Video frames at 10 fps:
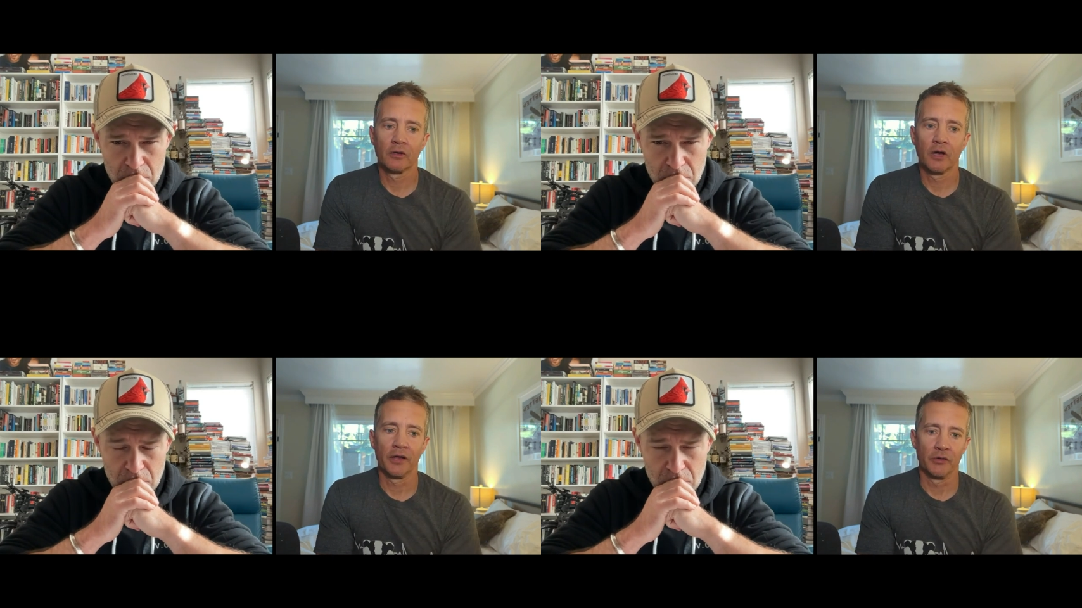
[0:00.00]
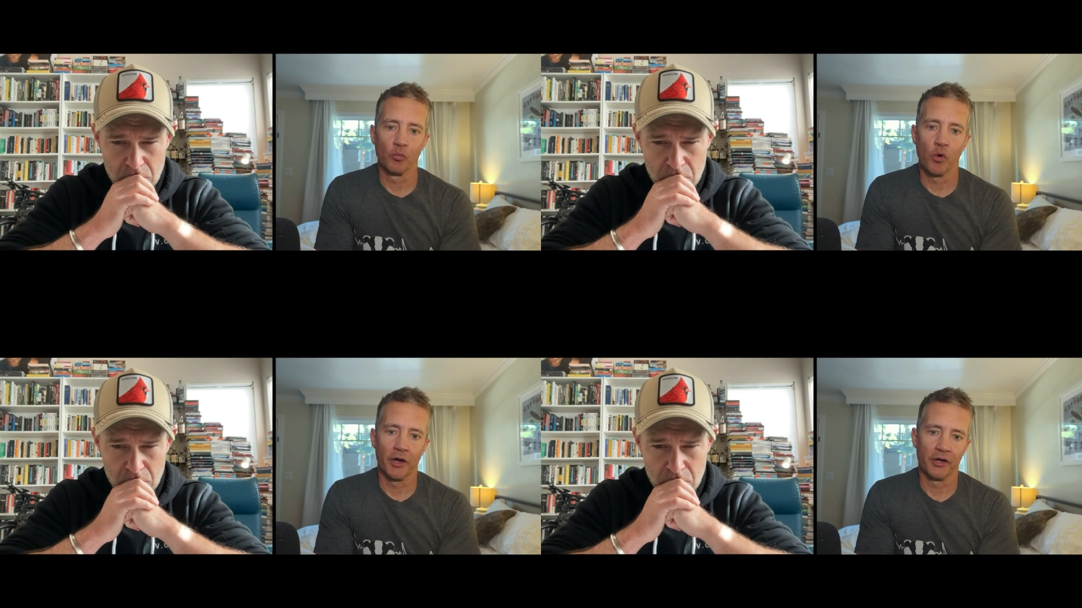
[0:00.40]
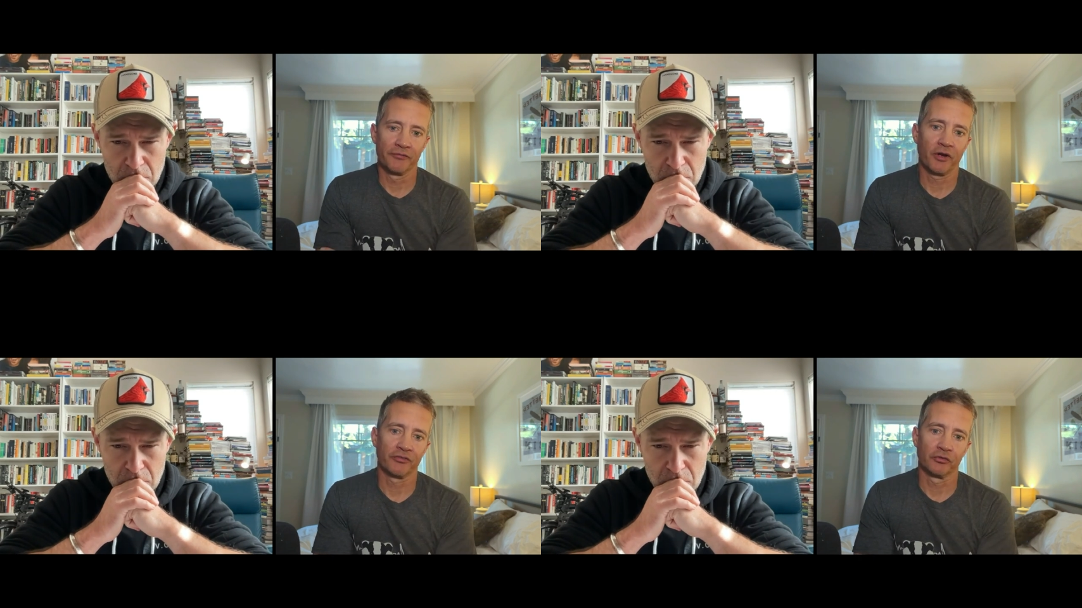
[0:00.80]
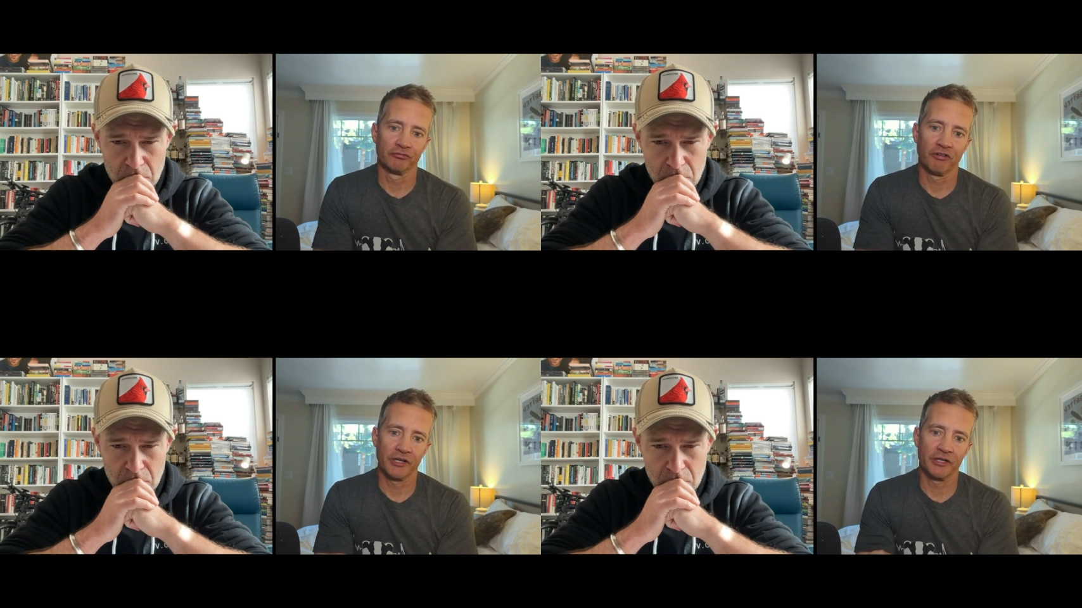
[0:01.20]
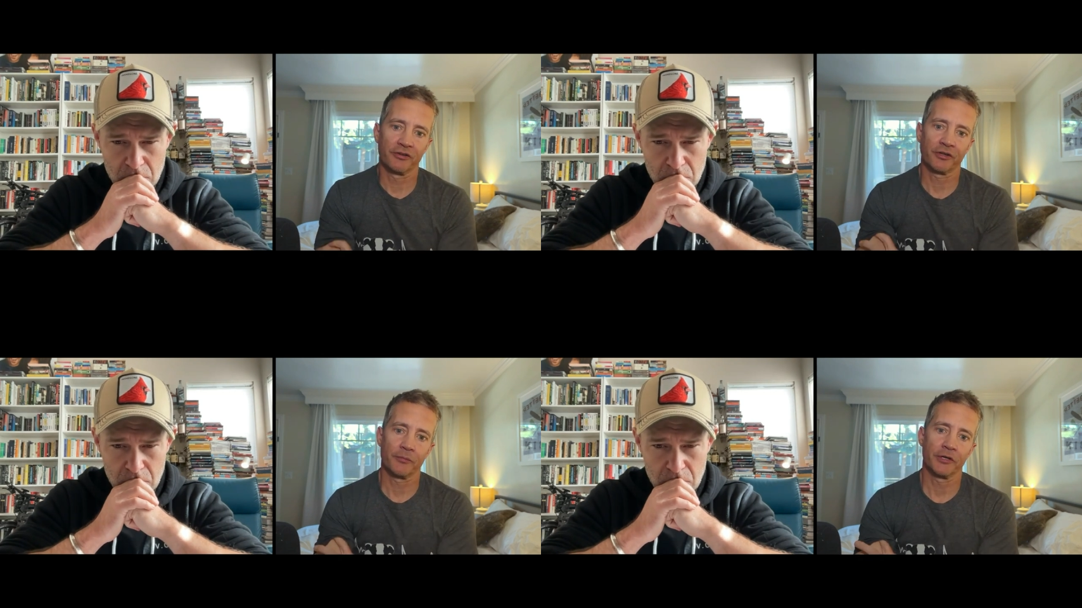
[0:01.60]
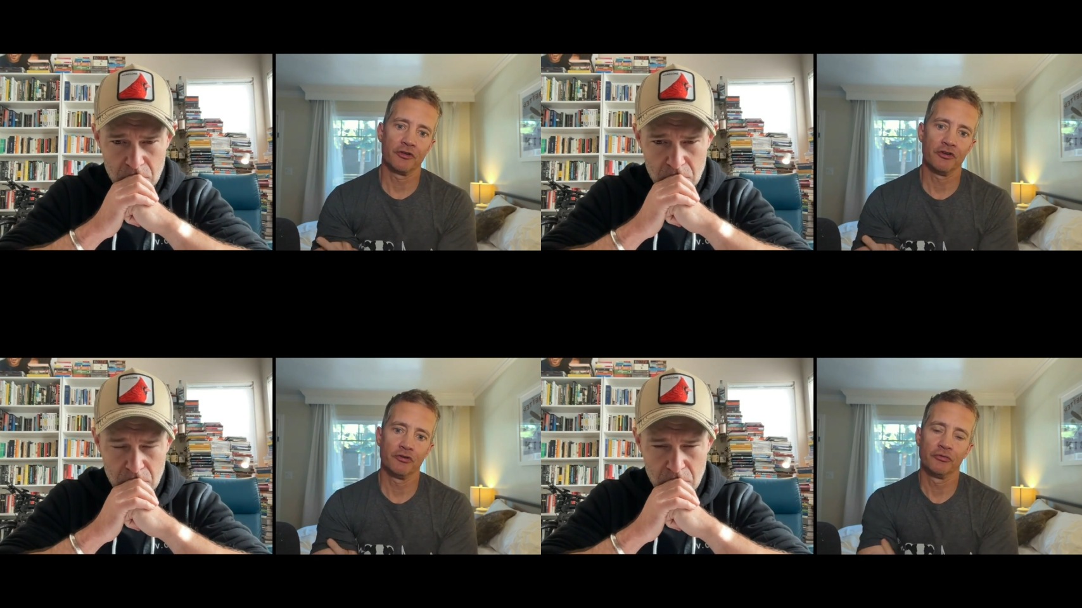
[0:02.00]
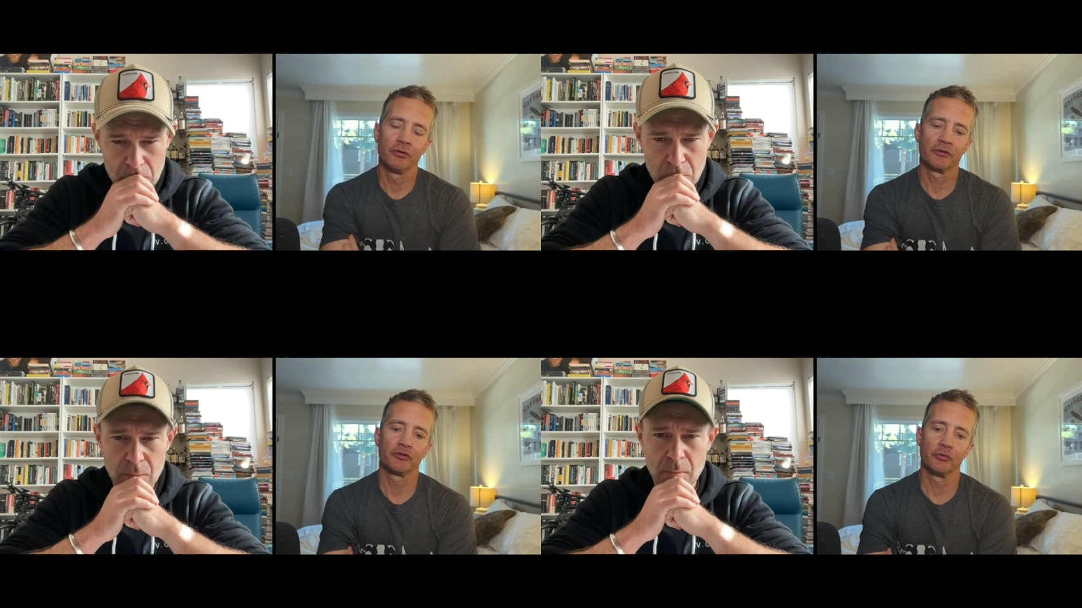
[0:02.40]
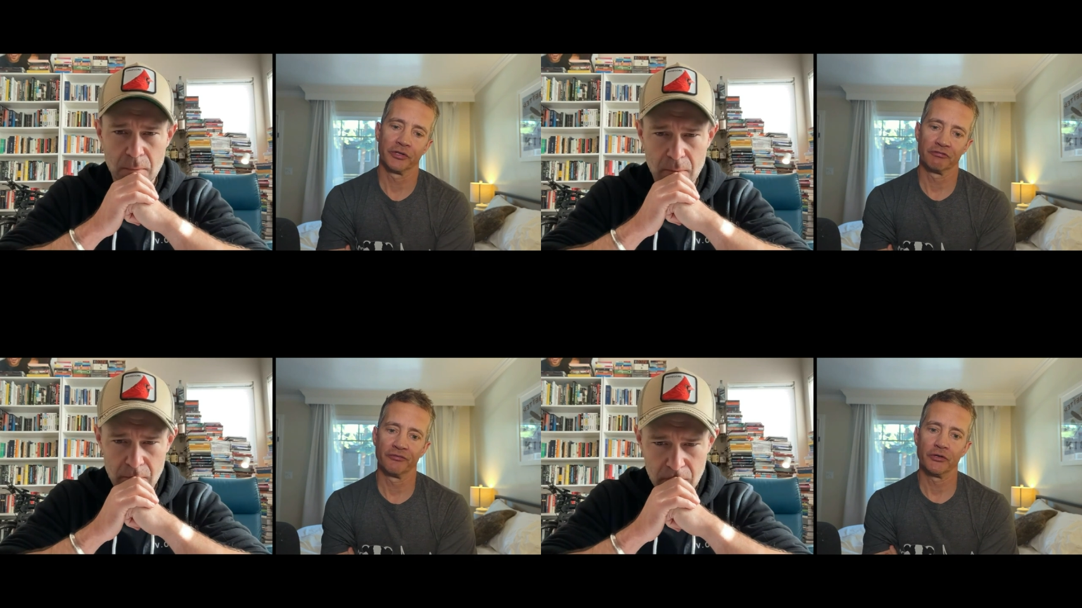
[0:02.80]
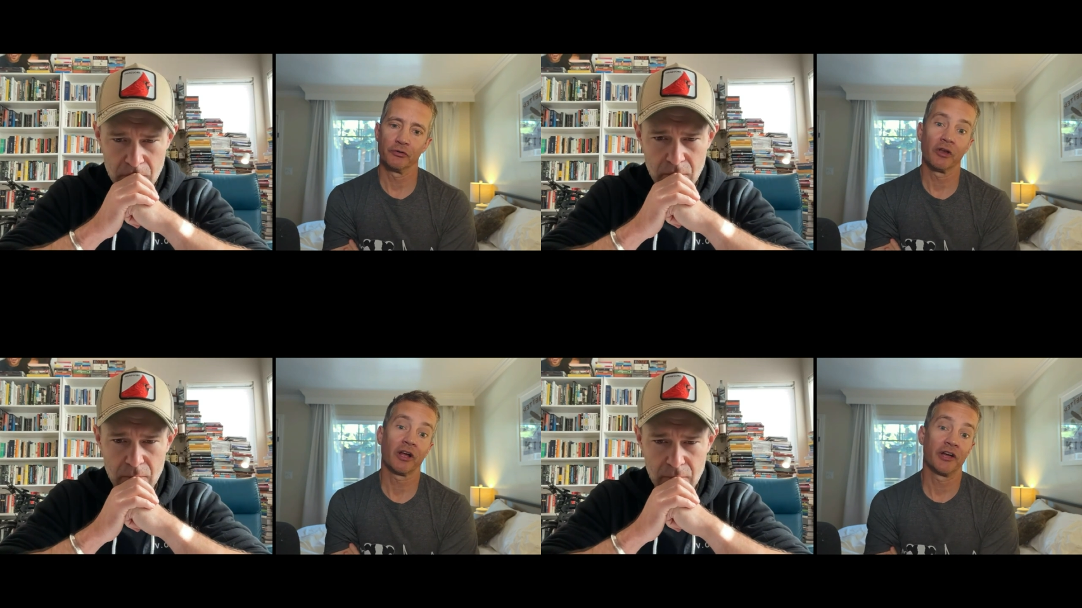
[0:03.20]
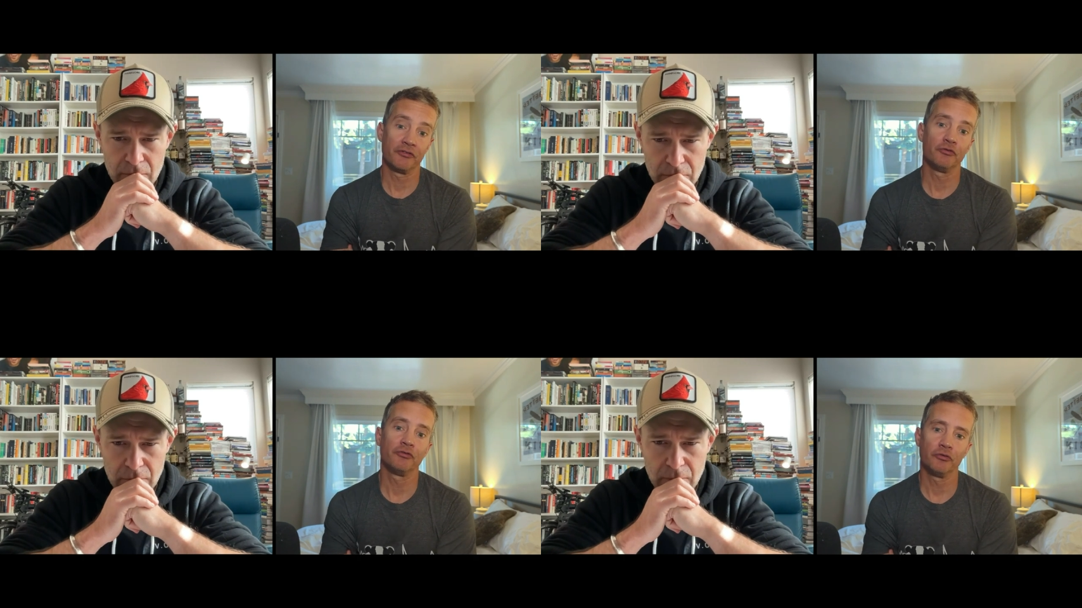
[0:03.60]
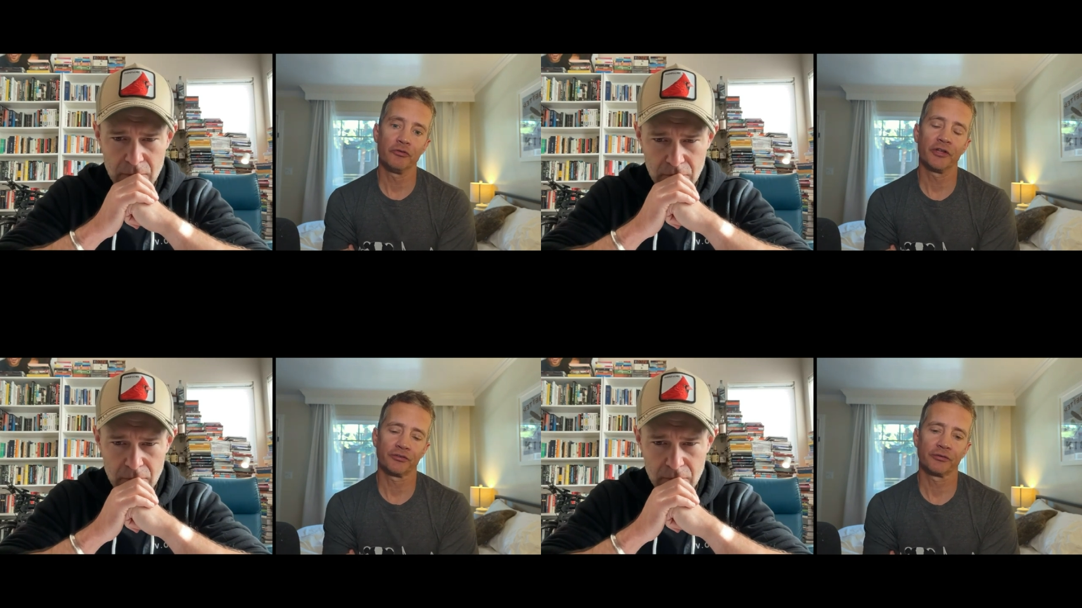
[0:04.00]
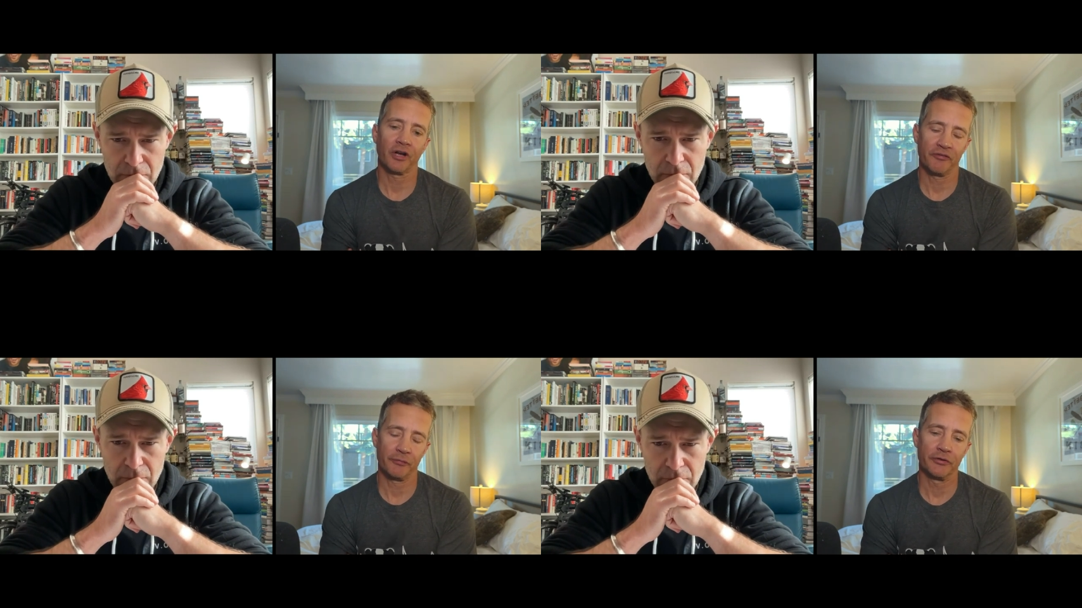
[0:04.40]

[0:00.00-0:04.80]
Speaker 1: and then one I've sort of run into something new doing the review. Like I do this. I've been